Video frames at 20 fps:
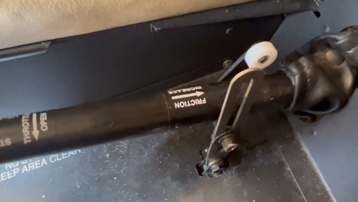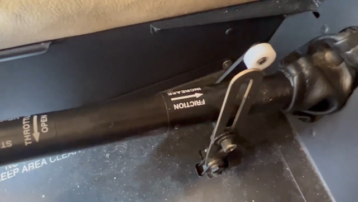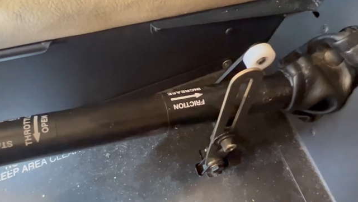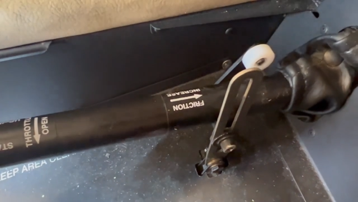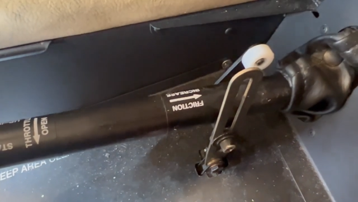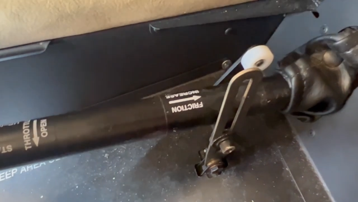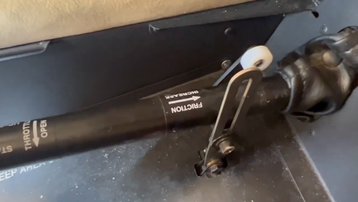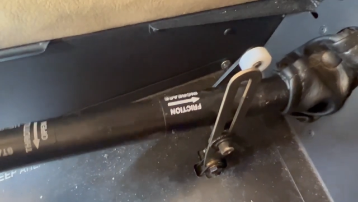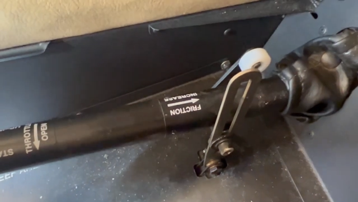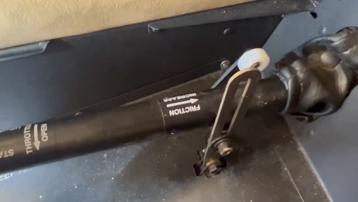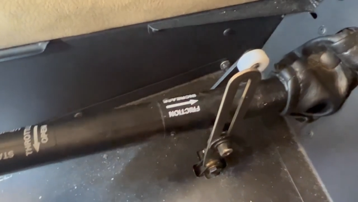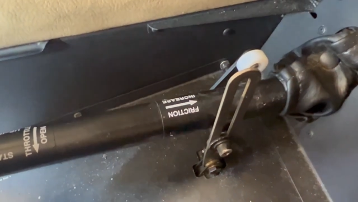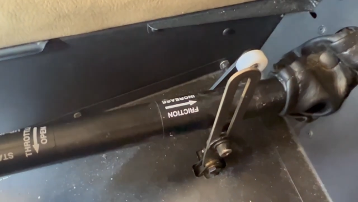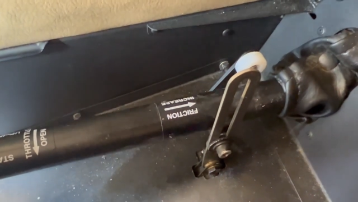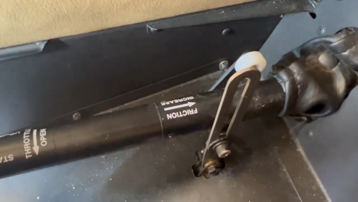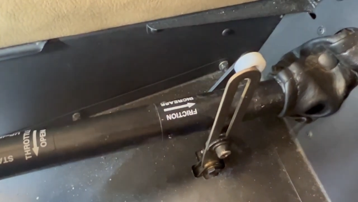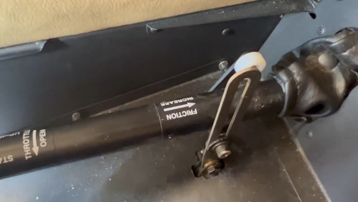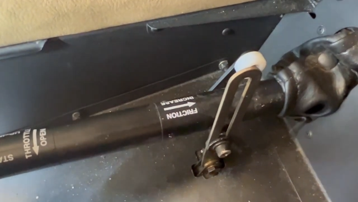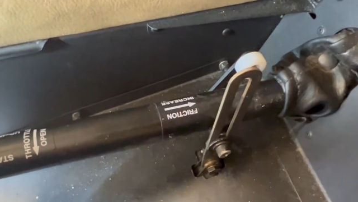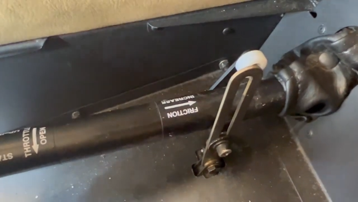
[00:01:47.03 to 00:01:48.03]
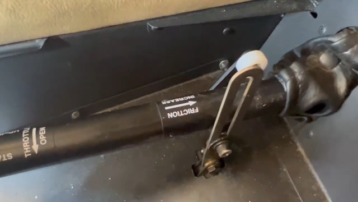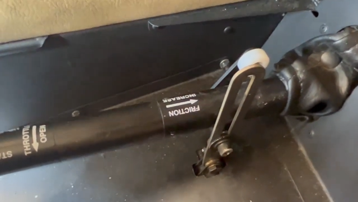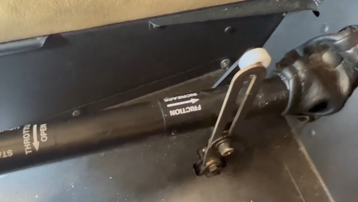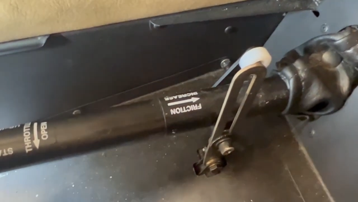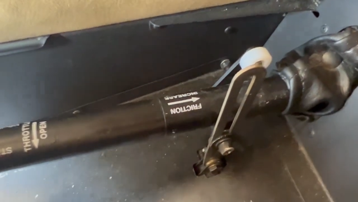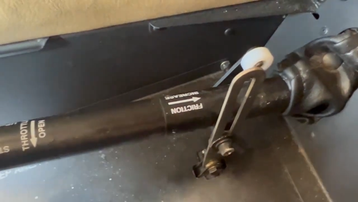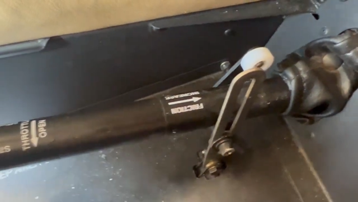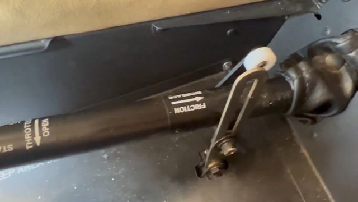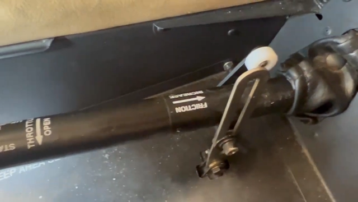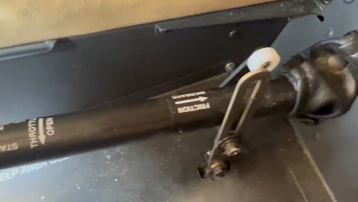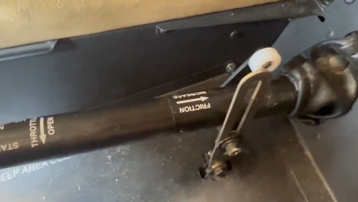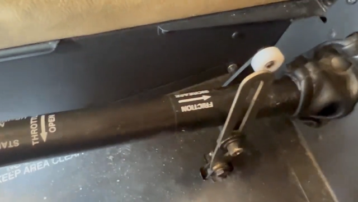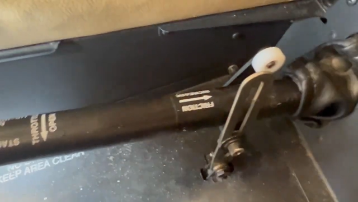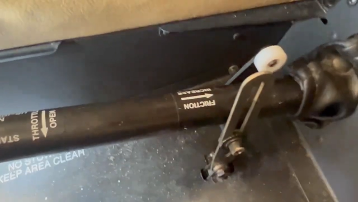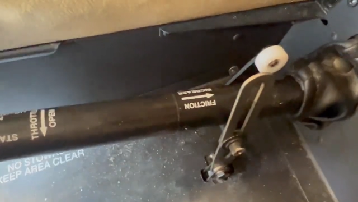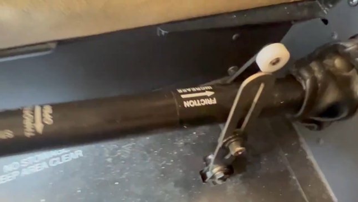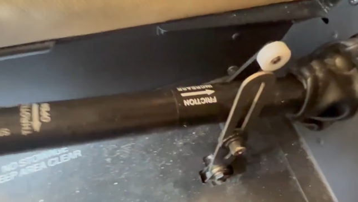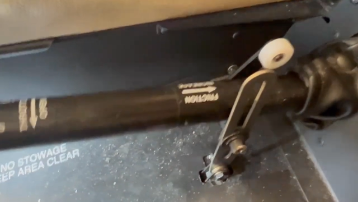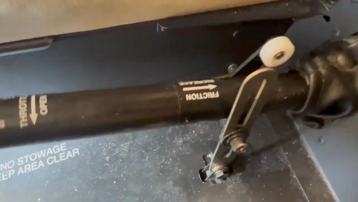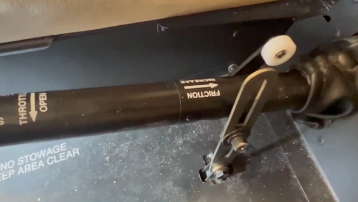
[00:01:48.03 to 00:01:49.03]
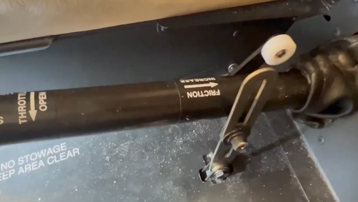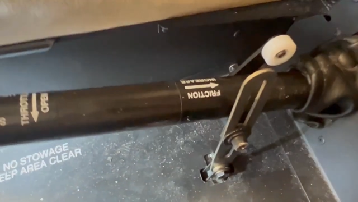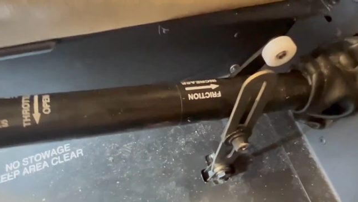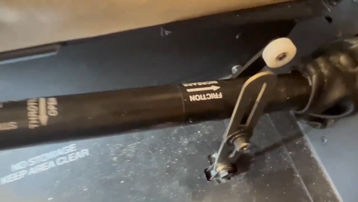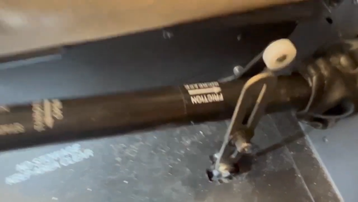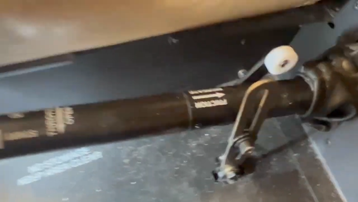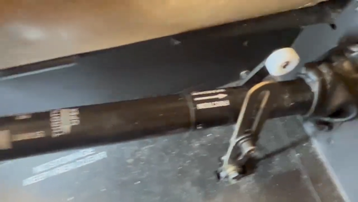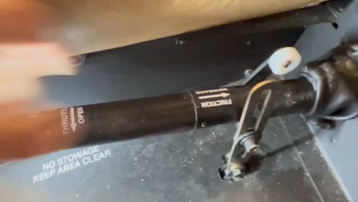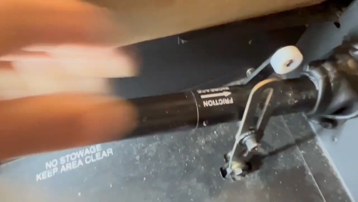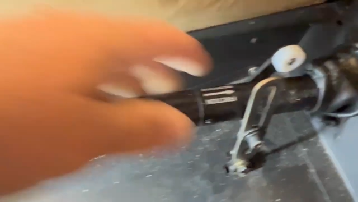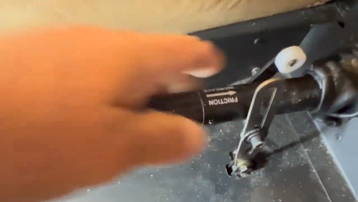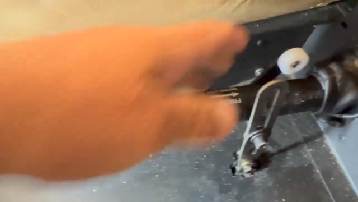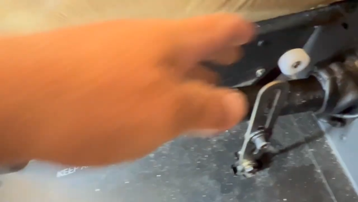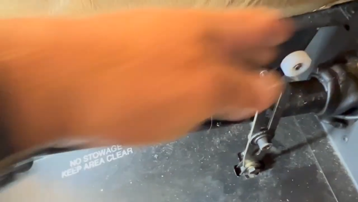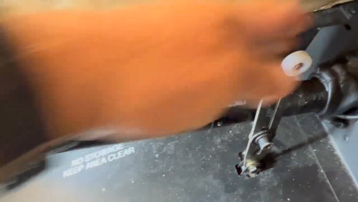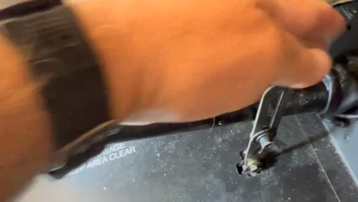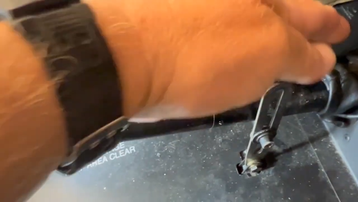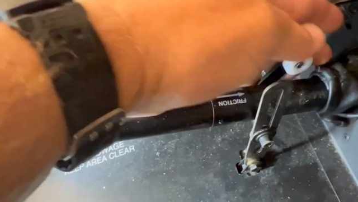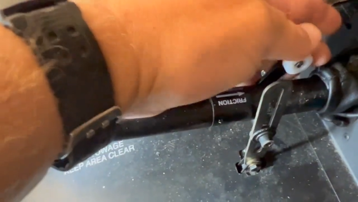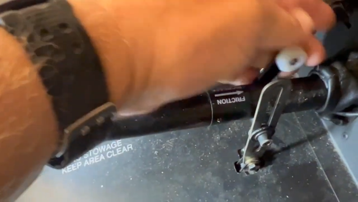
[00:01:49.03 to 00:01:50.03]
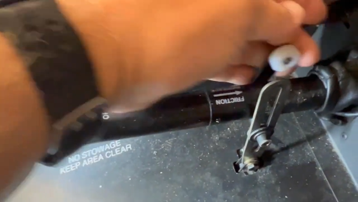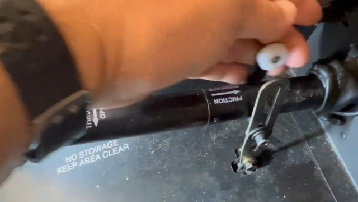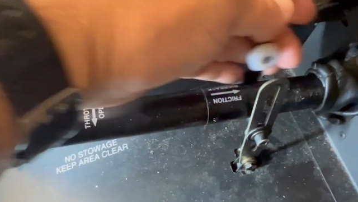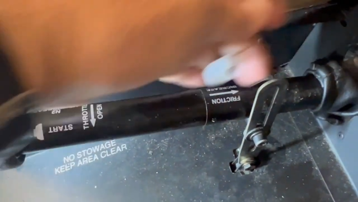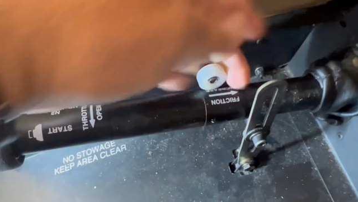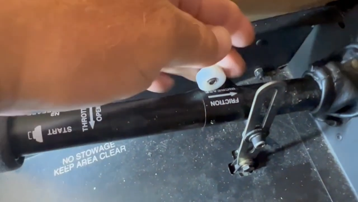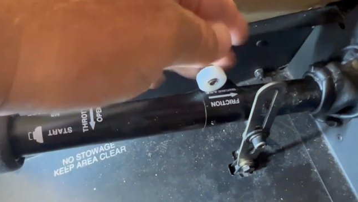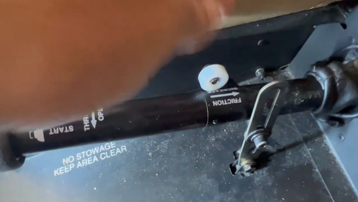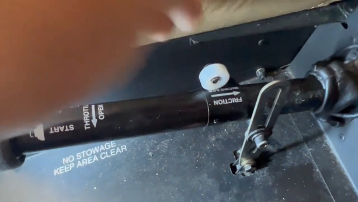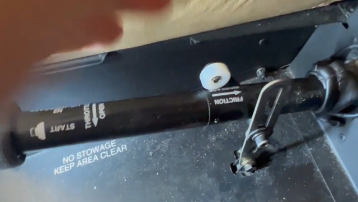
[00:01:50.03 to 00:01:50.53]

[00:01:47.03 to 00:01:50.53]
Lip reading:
Nobody's mouth can be seen.